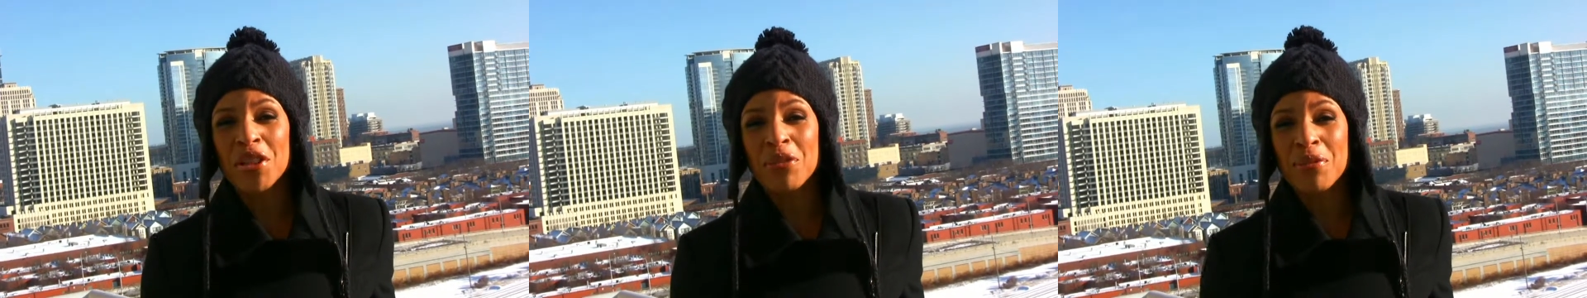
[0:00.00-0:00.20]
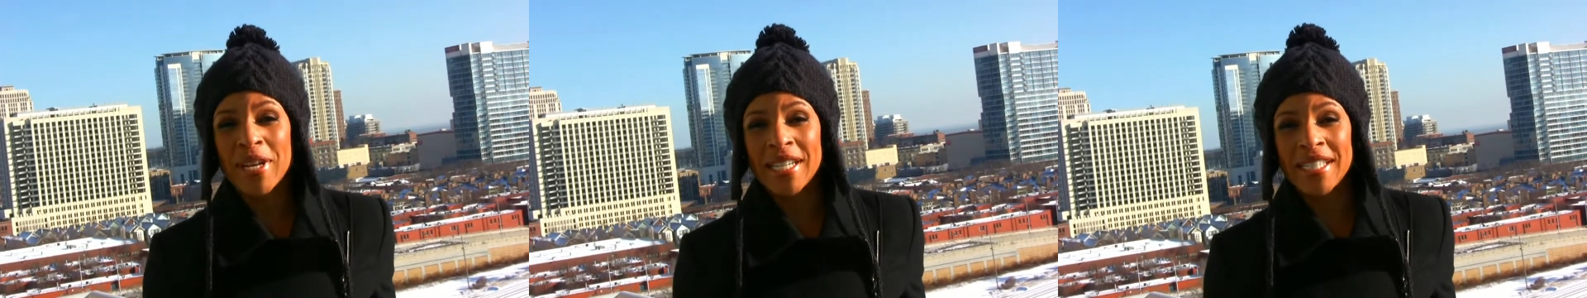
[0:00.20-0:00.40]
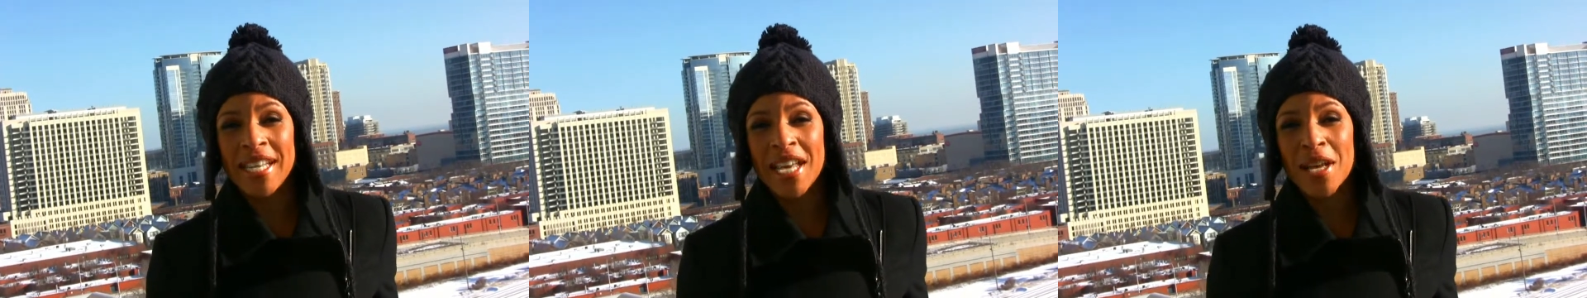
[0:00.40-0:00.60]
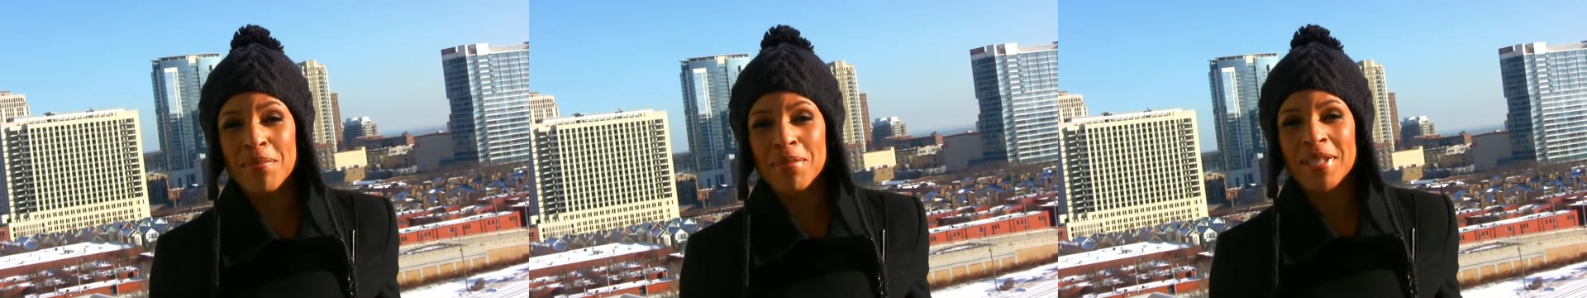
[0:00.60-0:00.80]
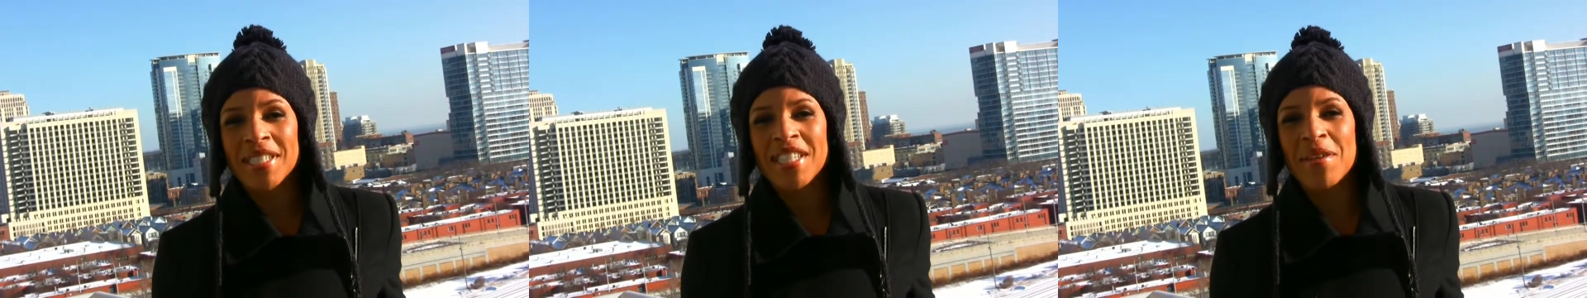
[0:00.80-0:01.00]
three
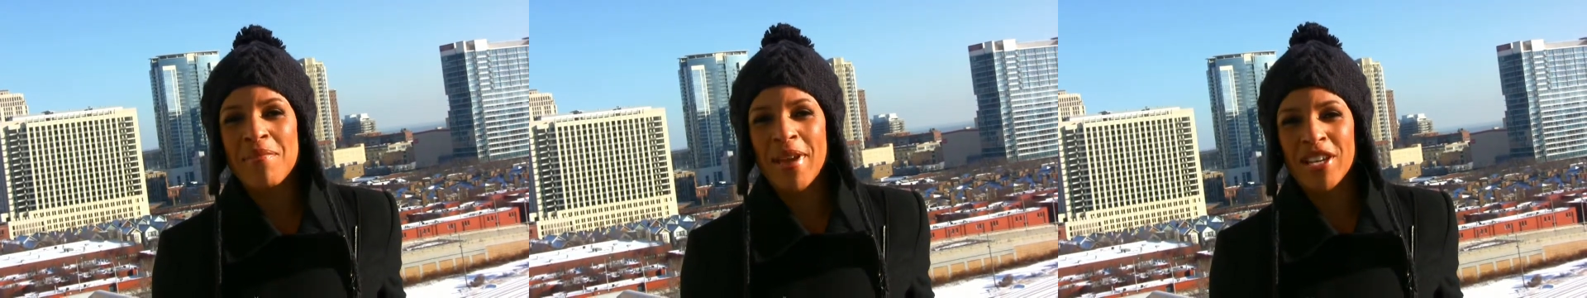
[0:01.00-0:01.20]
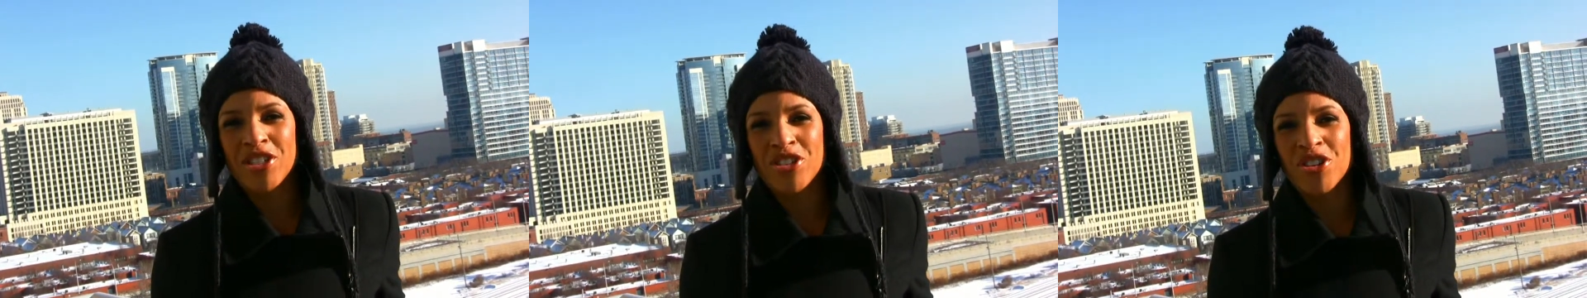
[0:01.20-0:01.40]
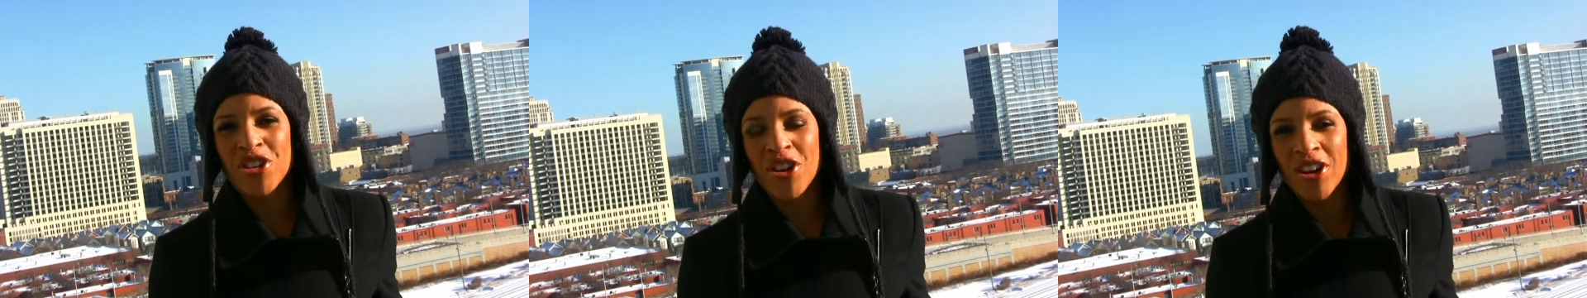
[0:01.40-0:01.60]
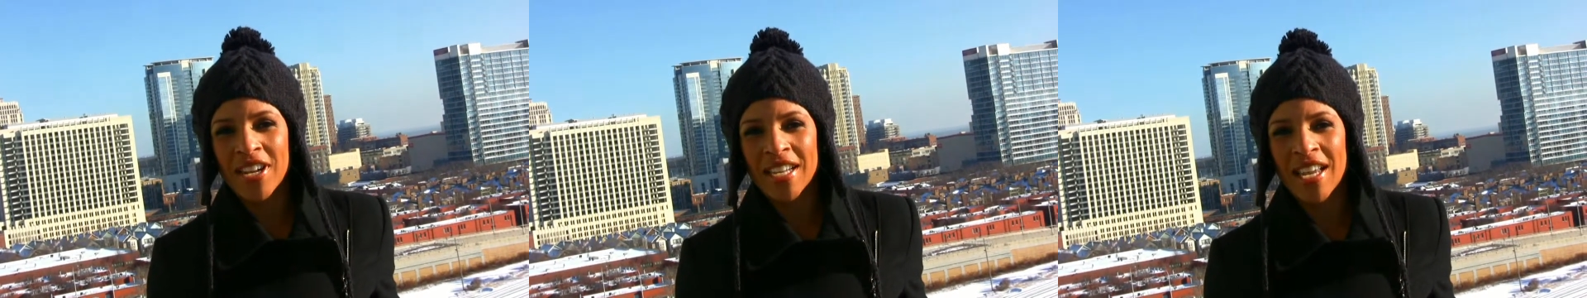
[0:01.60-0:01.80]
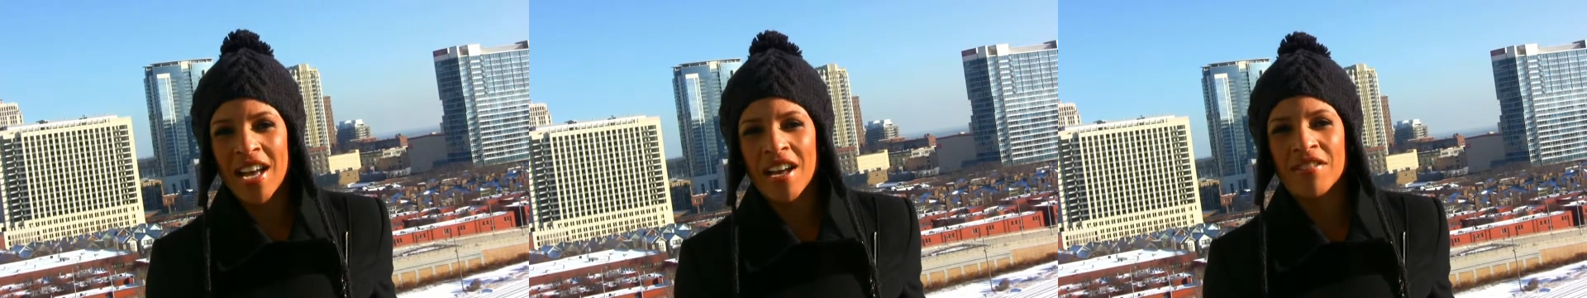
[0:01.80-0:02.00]
tips to make sure your
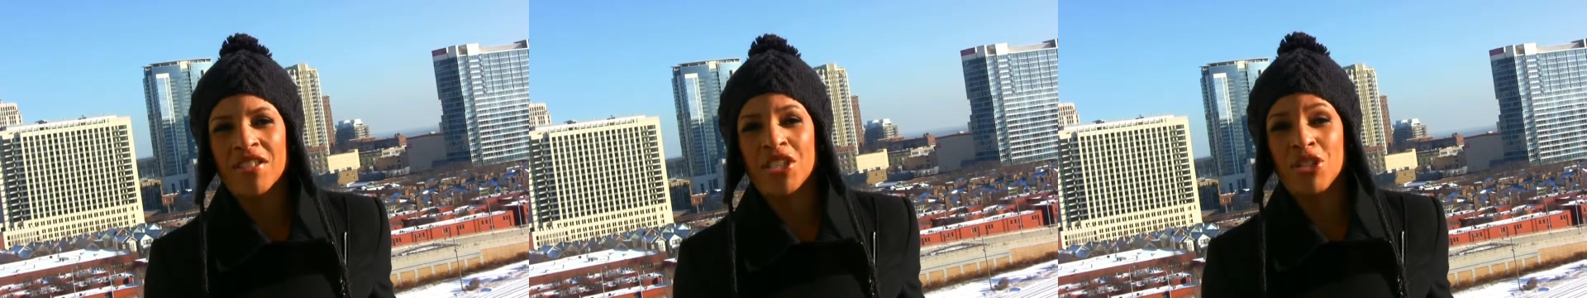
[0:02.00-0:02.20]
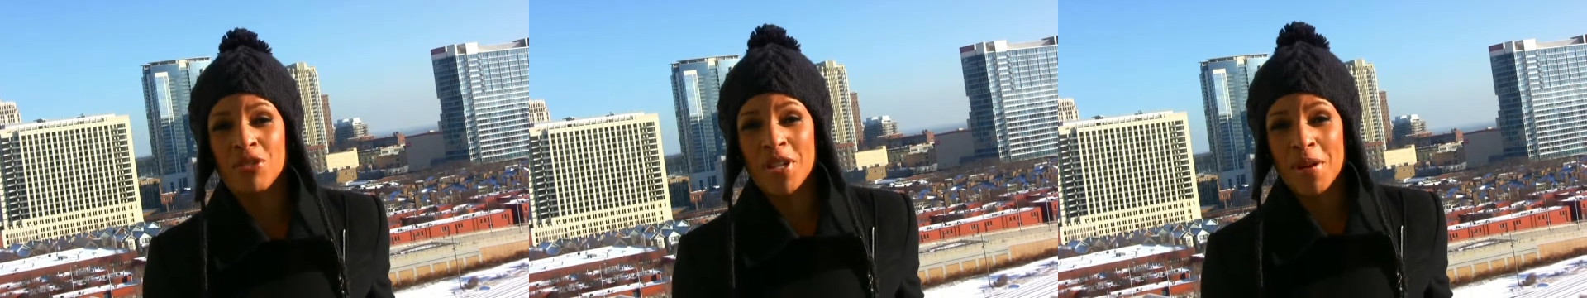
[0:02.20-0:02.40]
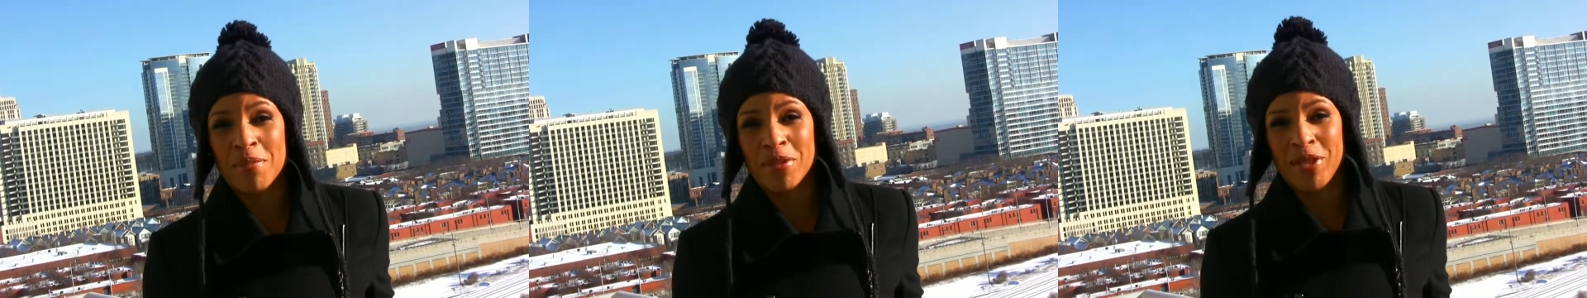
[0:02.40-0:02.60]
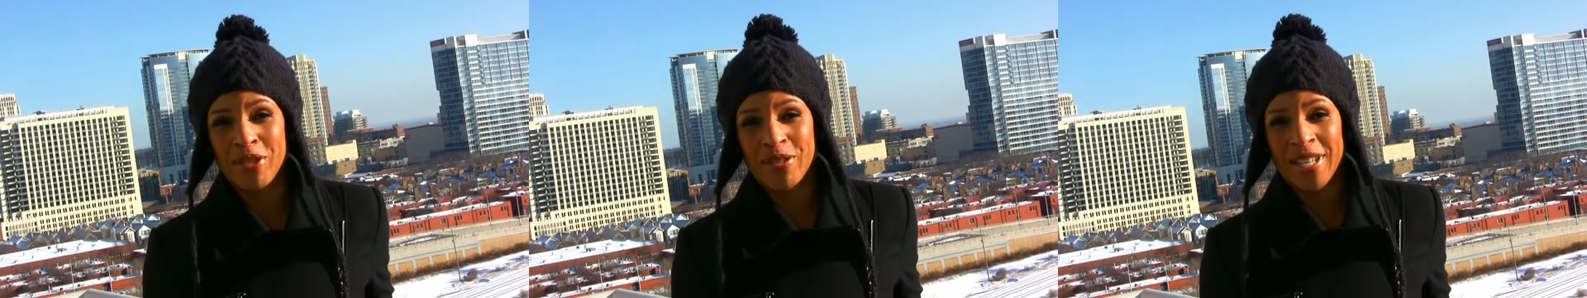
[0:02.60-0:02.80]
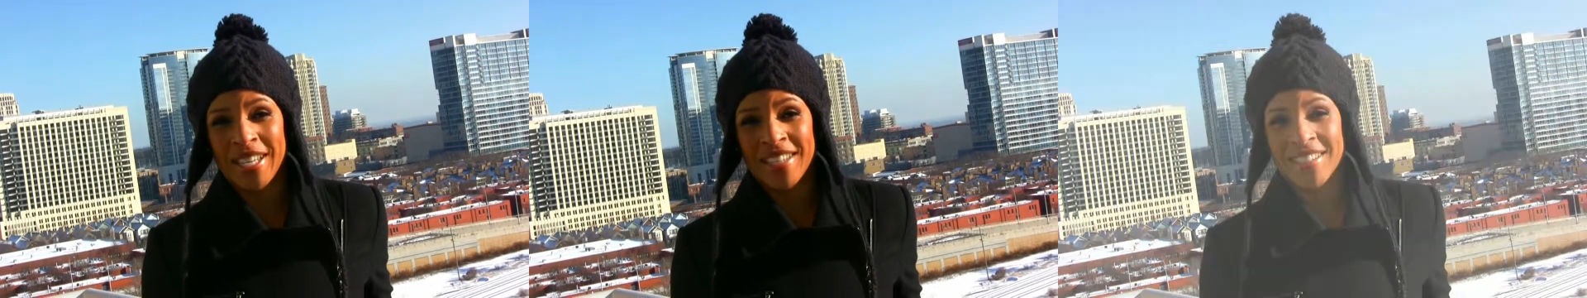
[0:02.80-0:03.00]
gloves do double duty.